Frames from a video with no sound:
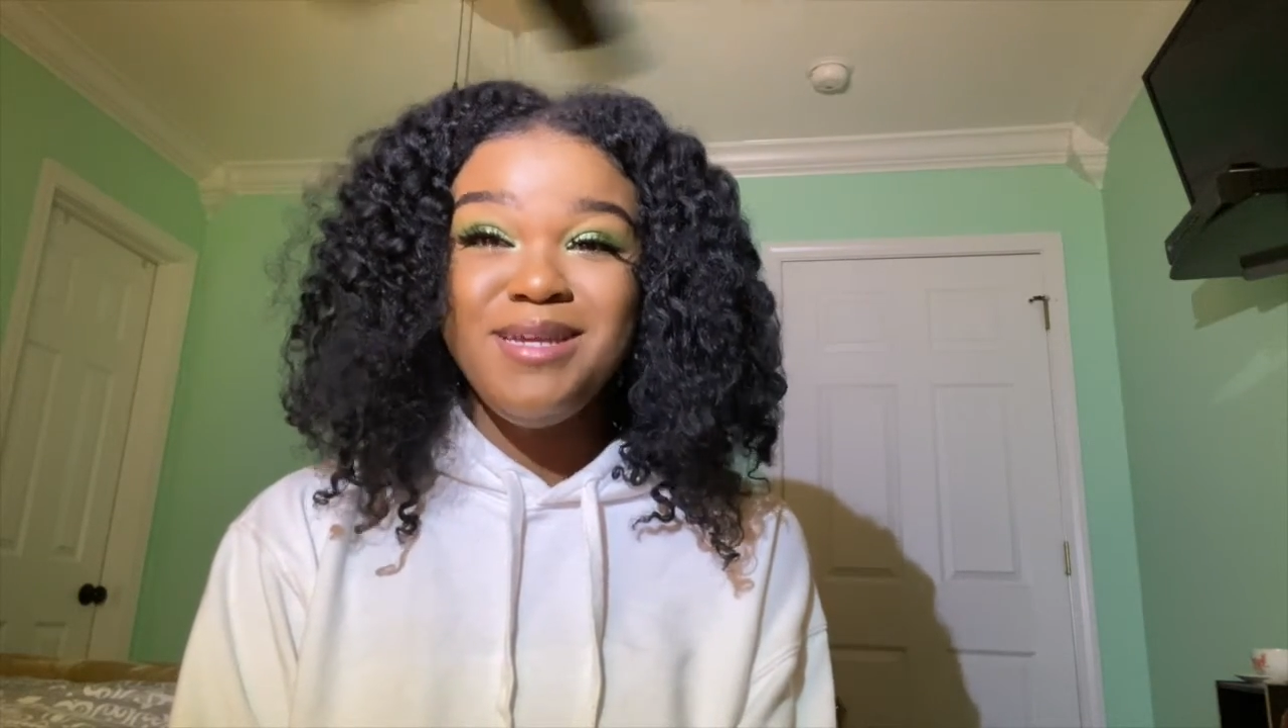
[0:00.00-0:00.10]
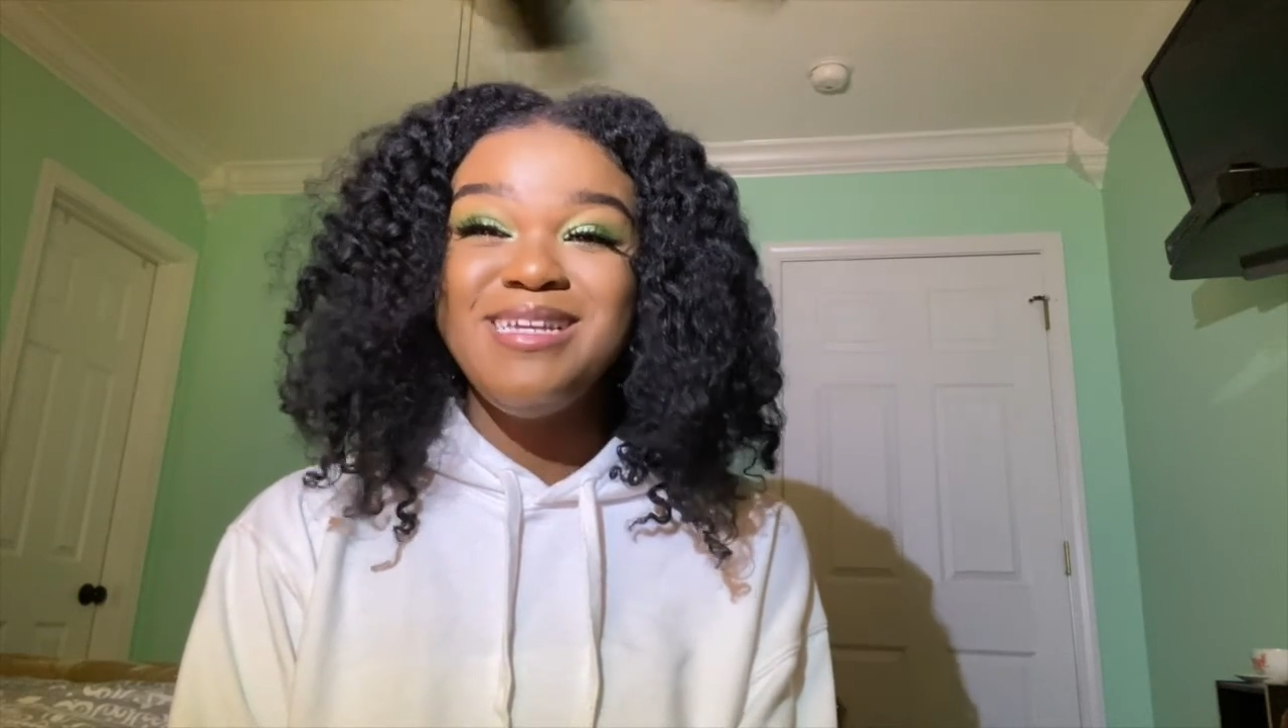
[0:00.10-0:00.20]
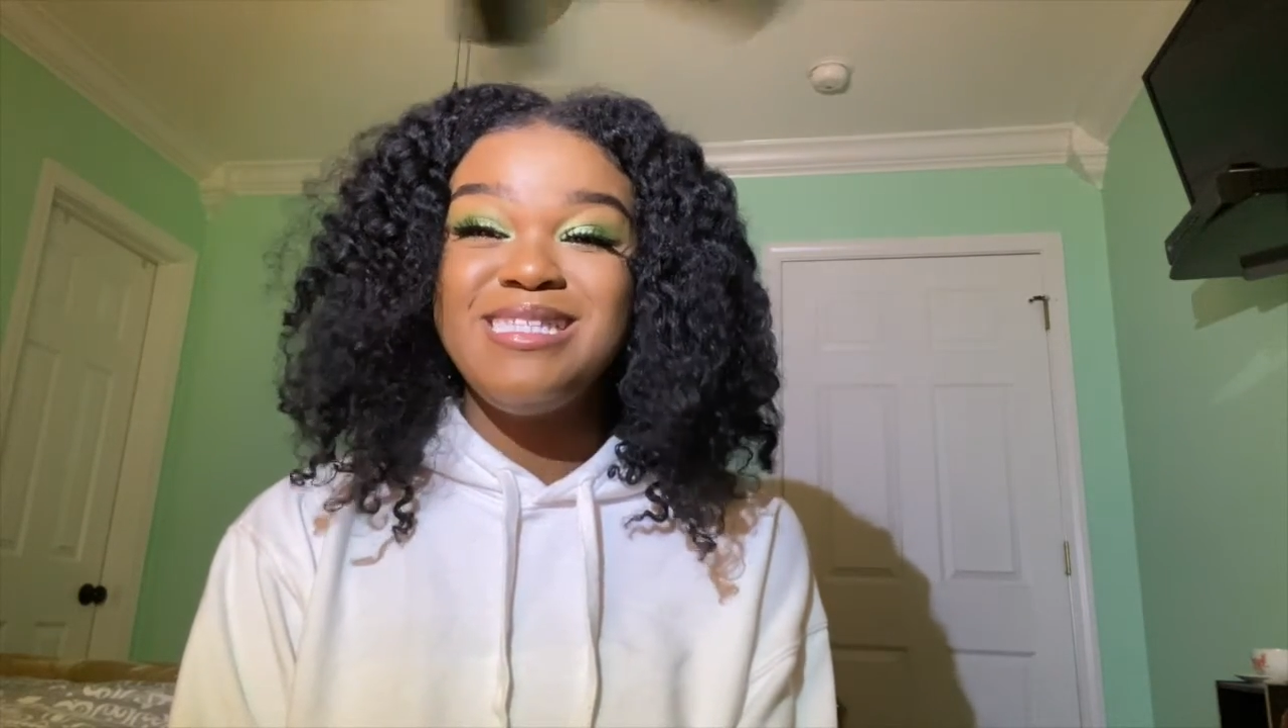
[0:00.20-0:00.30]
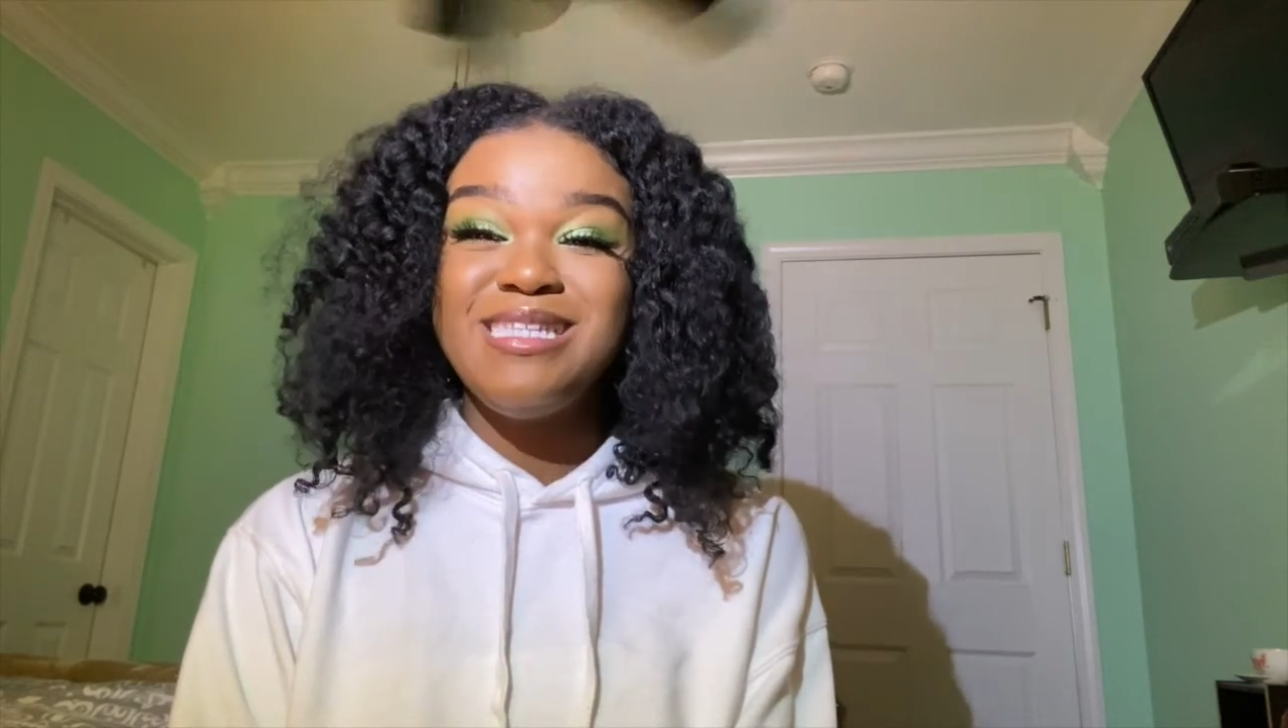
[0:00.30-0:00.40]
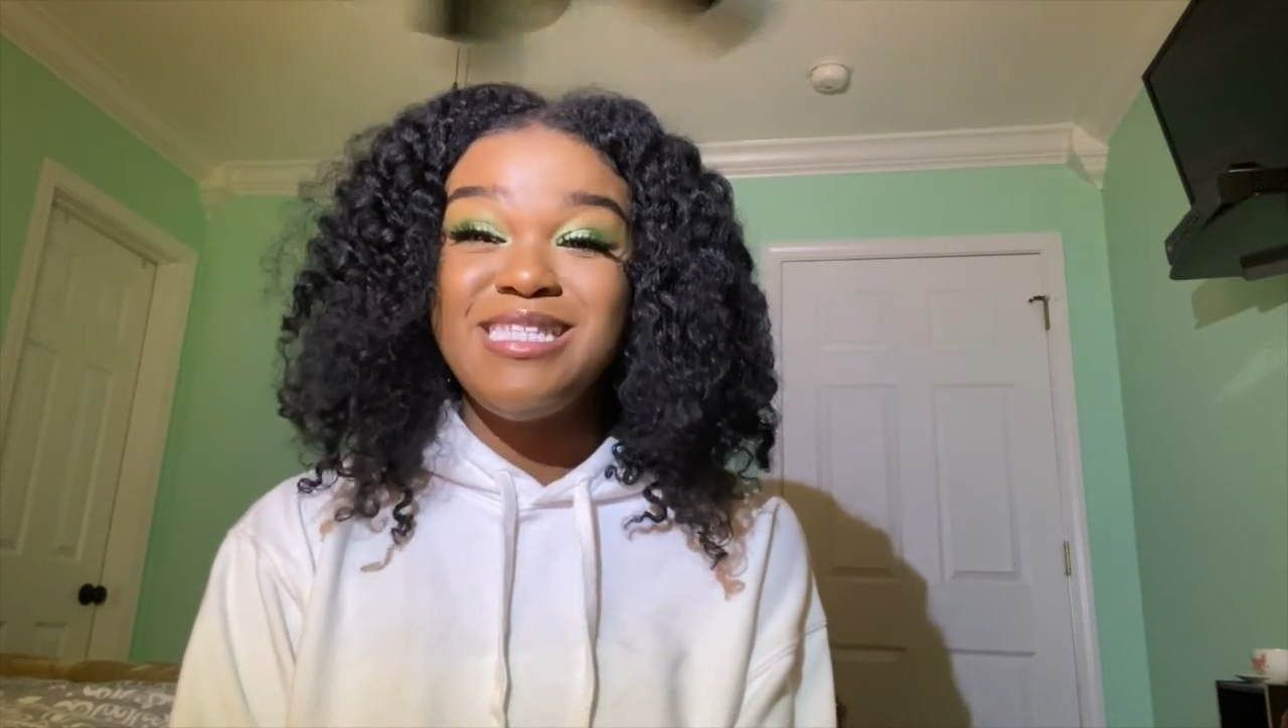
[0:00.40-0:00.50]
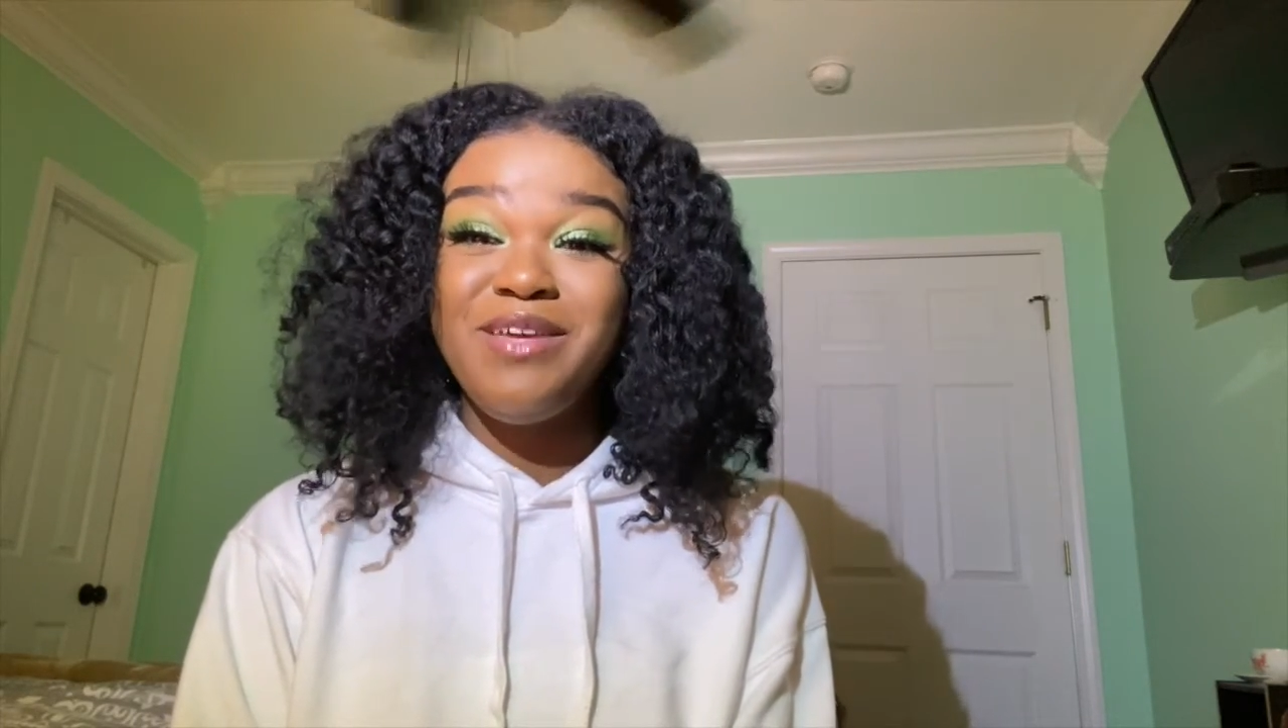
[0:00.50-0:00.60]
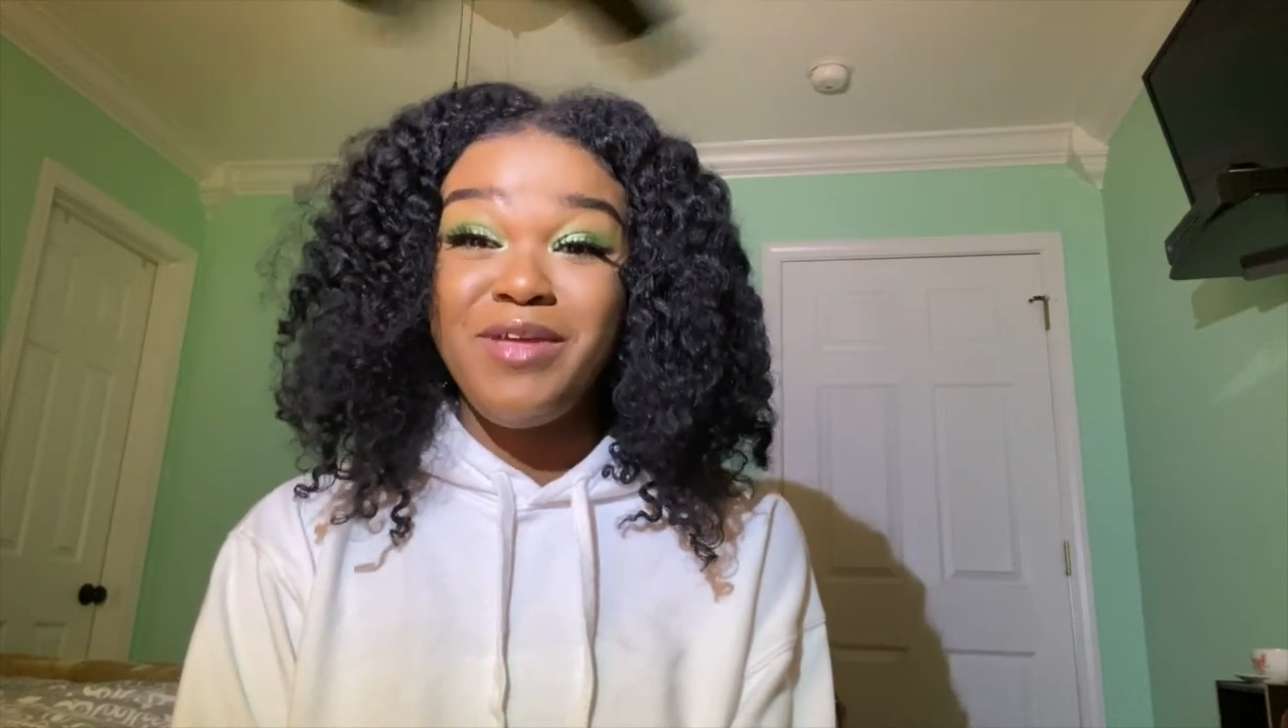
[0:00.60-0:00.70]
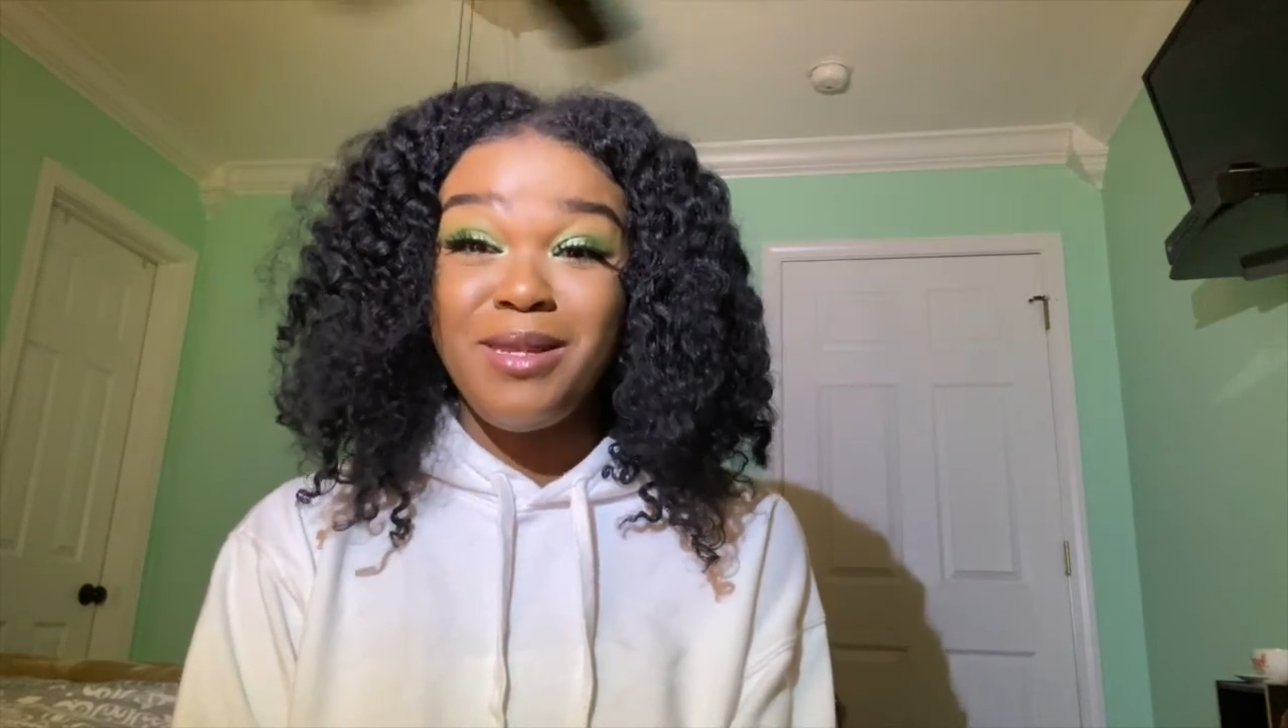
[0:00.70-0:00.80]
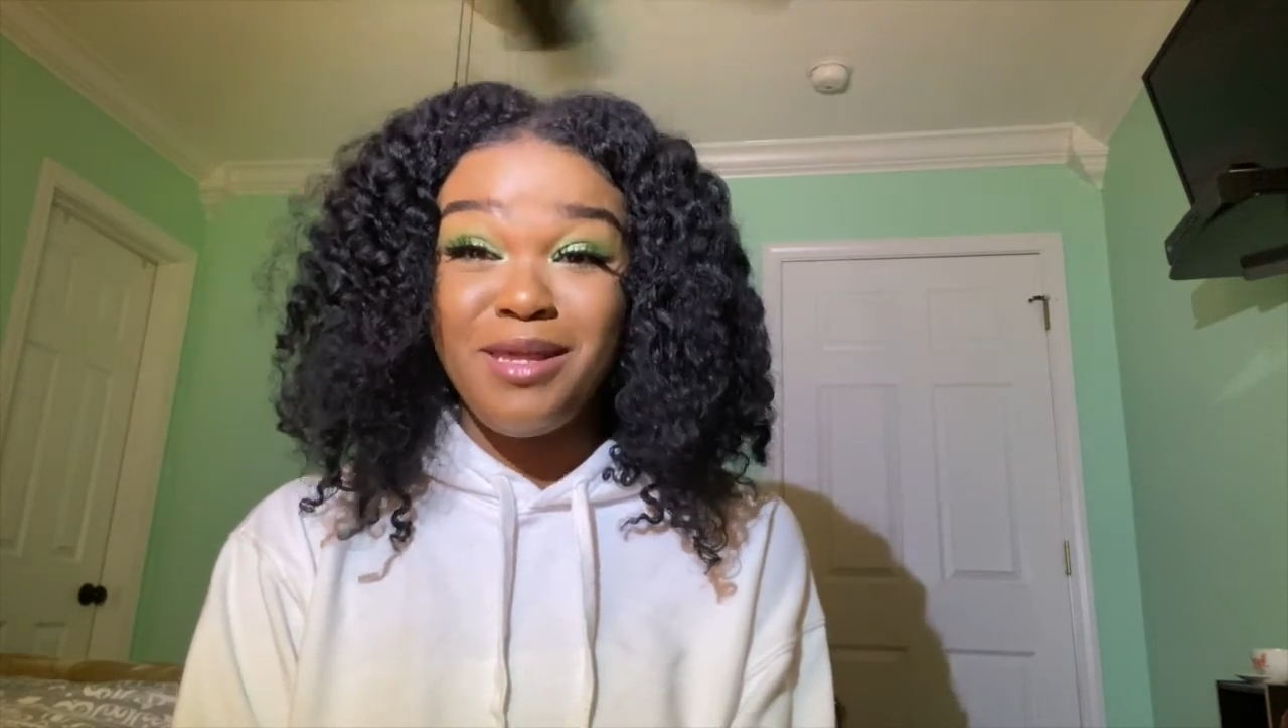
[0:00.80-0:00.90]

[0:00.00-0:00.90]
Is this even